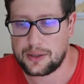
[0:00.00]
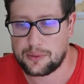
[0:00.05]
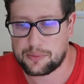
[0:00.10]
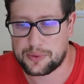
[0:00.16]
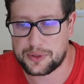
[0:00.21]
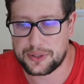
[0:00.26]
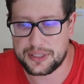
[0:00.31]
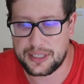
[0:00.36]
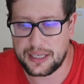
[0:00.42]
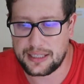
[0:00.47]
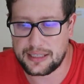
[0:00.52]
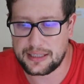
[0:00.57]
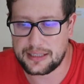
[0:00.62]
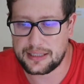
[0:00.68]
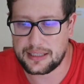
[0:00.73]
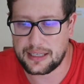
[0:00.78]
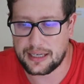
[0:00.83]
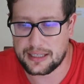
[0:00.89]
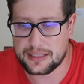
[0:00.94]

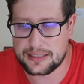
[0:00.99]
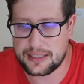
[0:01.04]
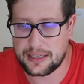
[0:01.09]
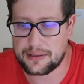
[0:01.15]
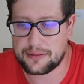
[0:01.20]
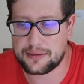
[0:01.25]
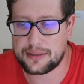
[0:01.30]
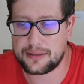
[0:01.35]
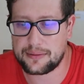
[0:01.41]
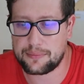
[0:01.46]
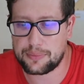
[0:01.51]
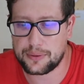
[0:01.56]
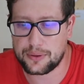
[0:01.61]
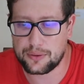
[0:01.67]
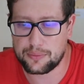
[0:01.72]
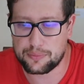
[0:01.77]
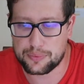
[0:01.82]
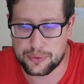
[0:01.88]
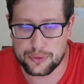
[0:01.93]
present
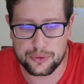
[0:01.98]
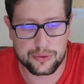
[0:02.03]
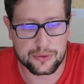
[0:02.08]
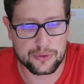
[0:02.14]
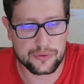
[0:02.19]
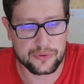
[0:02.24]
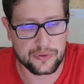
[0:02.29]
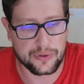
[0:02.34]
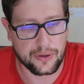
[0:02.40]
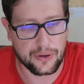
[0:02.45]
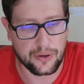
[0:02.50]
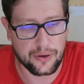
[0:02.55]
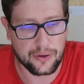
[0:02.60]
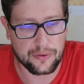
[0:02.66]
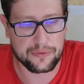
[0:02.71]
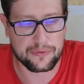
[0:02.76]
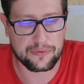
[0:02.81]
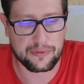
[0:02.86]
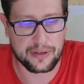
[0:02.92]
acceptable proof
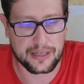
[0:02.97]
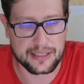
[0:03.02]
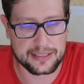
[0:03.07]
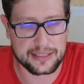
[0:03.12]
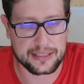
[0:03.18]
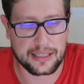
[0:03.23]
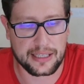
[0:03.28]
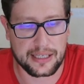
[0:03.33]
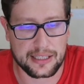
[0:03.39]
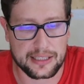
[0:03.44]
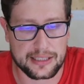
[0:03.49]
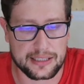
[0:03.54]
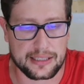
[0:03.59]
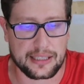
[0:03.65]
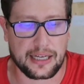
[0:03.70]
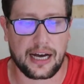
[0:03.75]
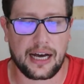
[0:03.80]
of vaccination.